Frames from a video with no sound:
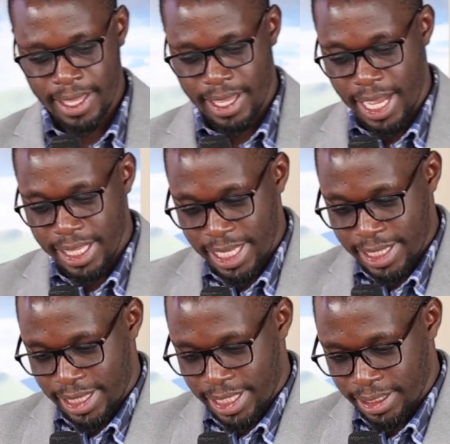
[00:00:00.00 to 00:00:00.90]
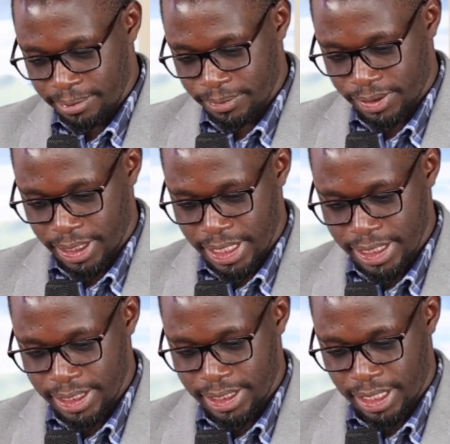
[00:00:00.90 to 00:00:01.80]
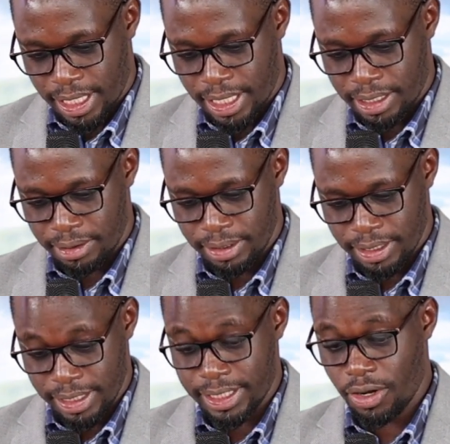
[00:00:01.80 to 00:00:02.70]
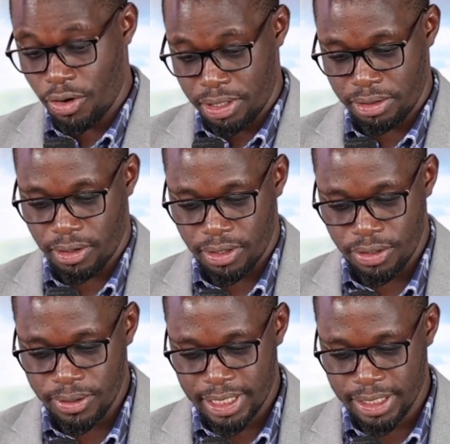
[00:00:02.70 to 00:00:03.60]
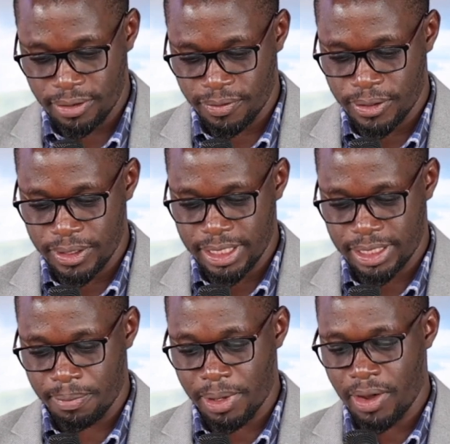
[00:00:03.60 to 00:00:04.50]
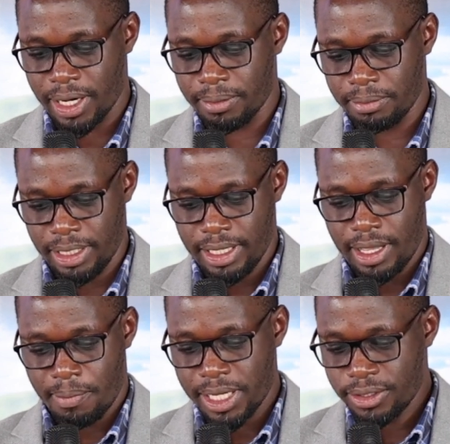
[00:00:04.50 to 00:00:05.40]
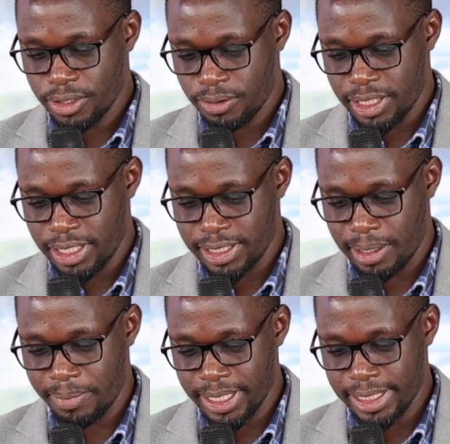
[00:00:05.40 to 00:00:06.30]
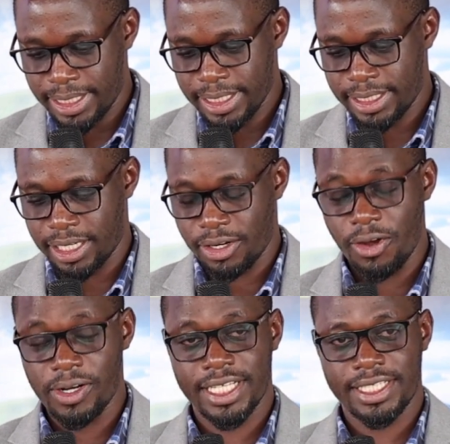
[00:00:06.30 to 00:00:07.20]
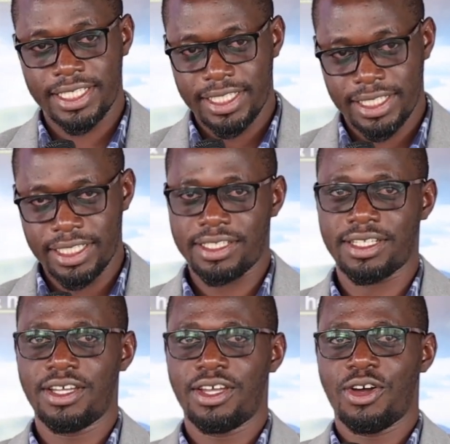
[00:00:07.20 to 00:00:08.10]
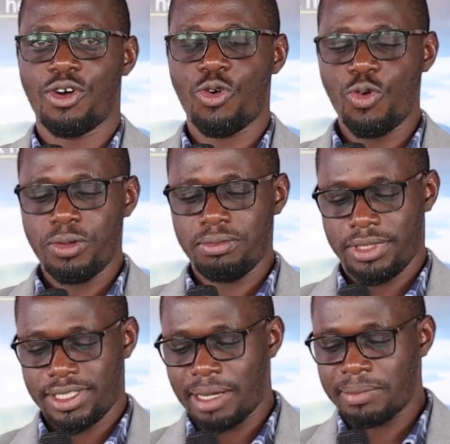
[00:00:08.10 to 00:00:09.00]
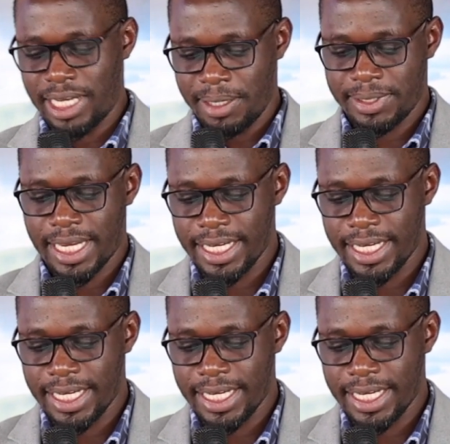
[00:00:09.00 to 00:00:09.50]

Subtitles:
The other thing is, the second use case, of course, is empowering persons with disabilities and all the citizens who sometimes are